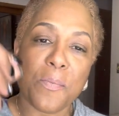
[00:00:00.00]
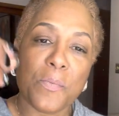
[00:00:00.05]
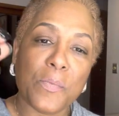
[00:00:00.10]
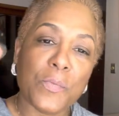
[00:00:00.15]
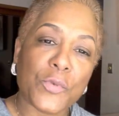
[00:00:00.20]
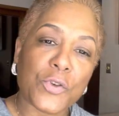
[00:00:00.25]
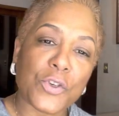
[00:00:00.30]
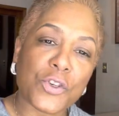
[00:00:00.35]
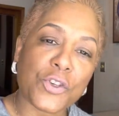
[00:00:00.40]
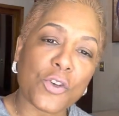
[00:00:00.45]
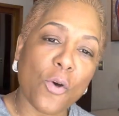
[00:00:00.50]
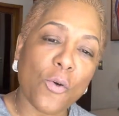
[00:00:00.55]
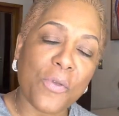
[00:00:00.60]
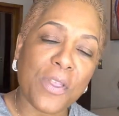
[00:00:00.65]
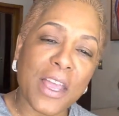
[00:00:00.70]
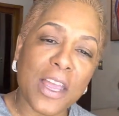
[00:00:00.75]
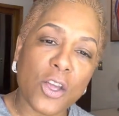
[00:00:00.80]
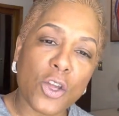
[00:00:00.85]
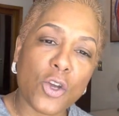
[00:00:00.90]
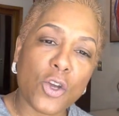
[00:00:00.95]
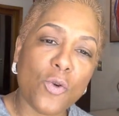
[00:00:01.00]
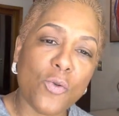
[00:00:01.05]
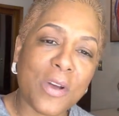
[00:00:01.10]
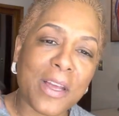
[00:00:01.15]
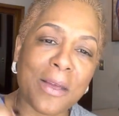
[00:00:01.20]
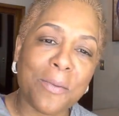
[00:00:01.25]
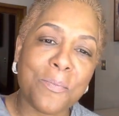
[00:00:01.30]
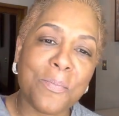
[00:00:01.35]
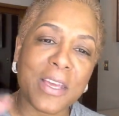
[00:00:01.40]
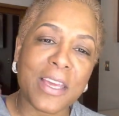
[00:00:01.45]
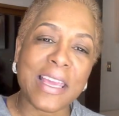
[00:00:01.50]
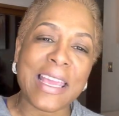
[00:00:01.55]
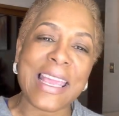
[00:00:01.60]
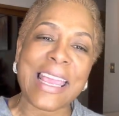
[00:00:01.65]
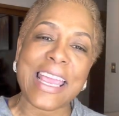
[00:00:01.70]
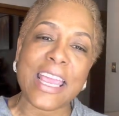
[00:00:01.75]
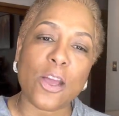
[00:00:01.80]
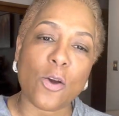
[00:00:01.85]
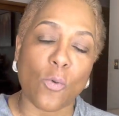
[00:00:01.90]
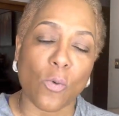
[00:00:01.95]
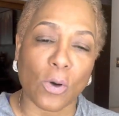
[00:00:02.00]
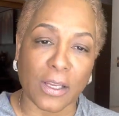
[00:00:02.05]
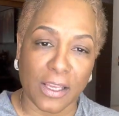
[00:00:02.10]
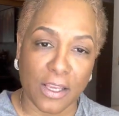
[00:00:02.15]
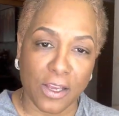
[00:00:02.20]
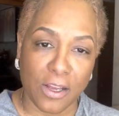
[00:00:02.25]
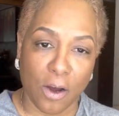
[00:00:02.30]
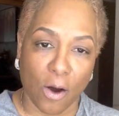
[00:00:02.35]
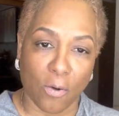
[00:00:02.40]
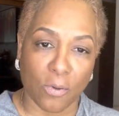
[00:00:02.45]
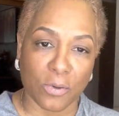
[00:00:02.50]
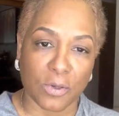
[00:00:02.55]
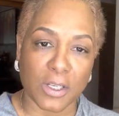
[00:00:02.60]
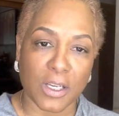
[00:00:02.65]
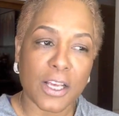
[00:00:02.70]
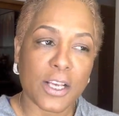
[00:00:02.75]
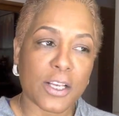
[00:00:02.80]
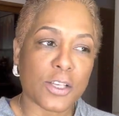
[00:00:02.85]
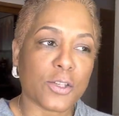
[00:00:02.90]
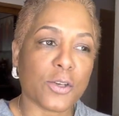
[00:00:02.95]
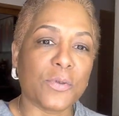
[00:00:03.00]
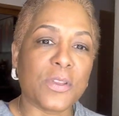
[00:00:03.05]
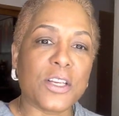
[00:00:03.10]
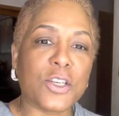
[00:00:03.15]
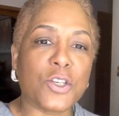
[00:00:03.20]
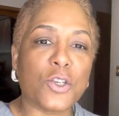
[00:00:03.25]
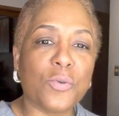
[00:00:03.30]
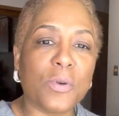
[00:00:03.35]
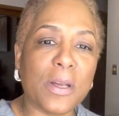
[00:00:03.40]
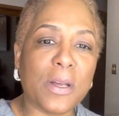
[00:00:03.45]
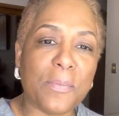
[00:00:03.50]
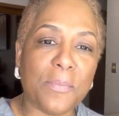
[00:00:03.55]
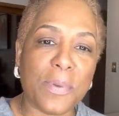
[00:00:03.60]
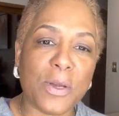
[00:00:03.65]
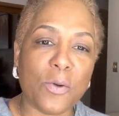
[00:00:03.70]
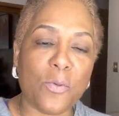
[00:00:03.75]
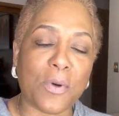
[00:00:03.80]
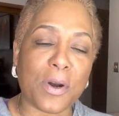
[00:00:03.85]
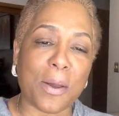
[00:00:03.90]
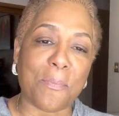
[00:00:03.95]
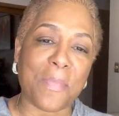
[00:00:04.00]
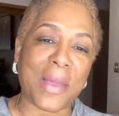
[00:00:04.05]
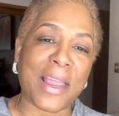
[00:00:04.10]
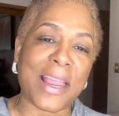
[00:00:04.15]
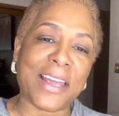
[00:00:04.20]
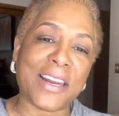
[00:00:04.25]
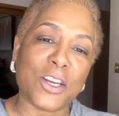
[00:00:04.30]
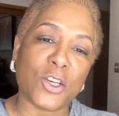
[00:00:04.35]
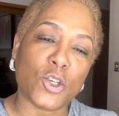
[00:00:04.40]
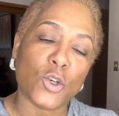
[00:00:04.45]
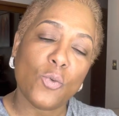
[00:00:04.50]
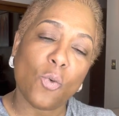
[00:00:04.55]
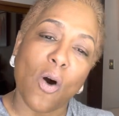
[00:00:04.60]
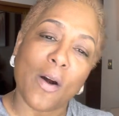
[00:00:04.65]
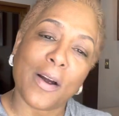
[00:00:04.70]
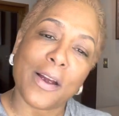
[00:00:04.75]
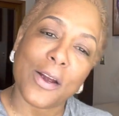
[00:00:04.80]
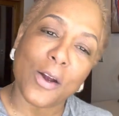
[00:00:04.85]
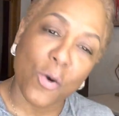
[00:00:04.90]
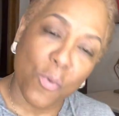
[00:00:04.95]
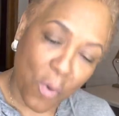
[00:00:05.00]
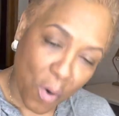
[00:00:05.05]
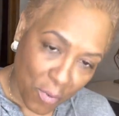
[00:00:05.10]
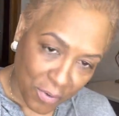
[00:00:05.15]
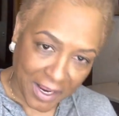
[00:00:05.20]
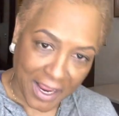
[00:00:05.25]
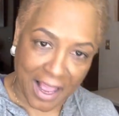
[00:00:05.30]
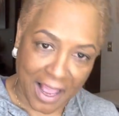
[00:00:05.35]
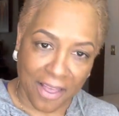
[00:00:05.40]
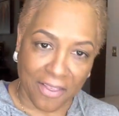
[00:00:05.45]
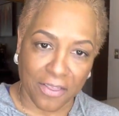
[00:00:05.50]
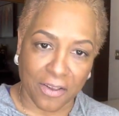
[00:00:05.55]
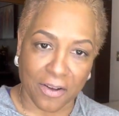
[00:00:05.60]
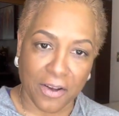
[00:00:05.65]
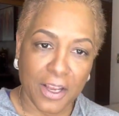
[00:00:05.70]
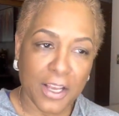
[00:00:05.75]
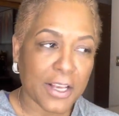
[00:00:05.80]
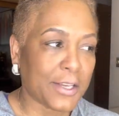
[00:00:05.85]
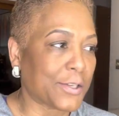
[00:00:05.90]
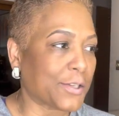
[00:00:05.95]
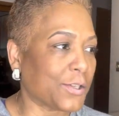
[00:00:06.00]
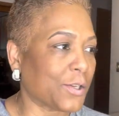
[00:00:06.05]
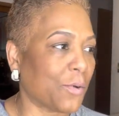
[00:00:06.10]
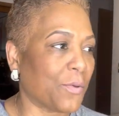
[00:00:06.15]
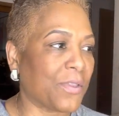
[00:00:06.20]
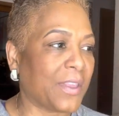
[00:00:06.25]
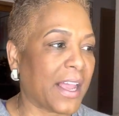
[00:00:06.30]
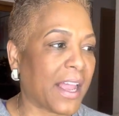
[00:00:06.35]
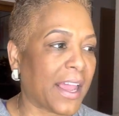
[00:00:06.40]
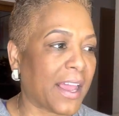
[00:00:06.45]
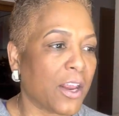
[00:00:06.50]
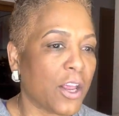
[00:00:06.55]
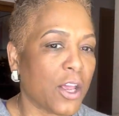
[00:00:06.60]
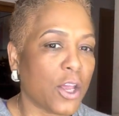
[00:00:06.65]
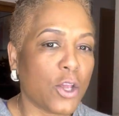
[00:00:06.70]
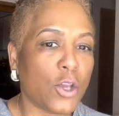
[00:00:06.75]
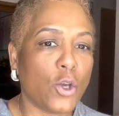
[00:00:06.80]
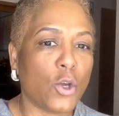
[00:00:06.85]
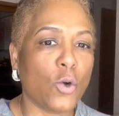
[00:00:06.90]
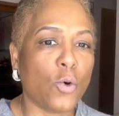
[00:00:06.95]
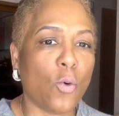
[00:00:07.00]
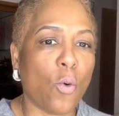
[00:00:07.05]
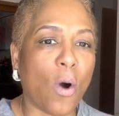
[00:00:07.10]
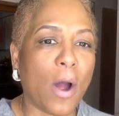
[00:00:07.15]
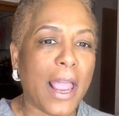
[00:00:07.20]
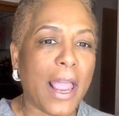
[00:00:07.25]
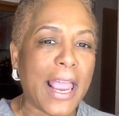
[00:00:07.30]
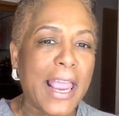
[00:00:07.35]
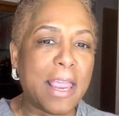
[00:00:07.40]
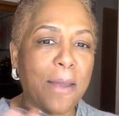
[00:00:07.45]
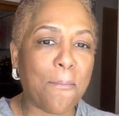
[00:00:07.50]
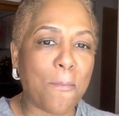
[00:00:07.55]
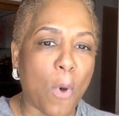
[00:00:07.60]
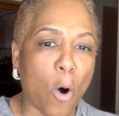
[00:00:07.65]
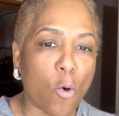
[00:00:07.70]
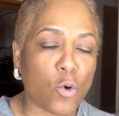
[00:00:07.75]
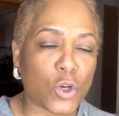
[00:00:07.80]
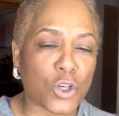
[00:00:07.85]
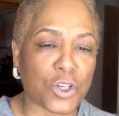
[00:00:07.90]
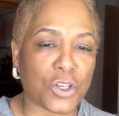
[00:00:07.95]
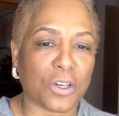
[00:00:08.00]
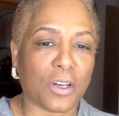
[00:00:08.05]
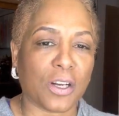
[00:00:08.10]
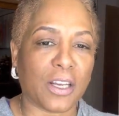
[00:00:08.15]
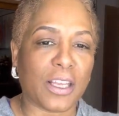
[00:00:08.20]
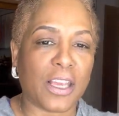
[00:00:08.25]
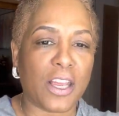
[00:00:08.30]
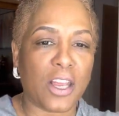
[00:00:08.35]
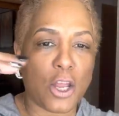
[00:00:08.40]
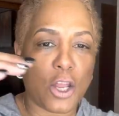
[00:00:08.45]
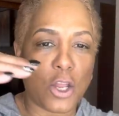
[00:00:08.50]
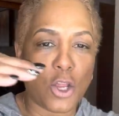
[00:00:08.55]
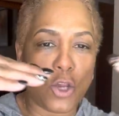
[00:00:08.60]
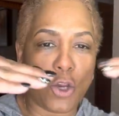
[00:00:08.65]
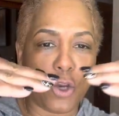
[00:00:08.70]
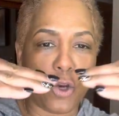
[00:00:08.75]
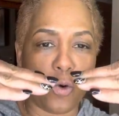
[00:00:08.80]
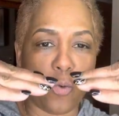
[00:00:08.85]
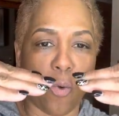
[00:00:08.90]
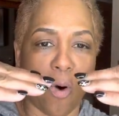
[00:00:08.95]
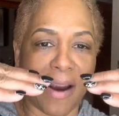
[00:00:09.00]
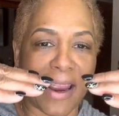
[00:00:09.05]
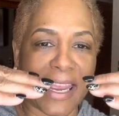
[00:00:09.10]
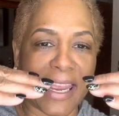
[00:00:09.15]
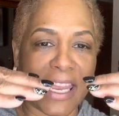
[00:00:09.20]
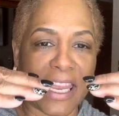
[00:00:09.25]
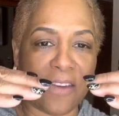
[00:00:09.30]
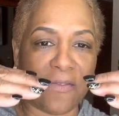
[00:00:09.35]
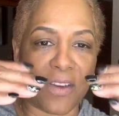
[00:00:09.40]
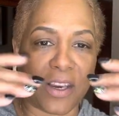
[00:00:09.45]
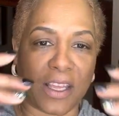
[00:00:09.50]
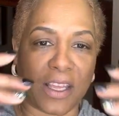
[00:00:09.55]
so that you can be equally yoked, so that you can be with a man that you all can grow together, so that you emotionally, you are even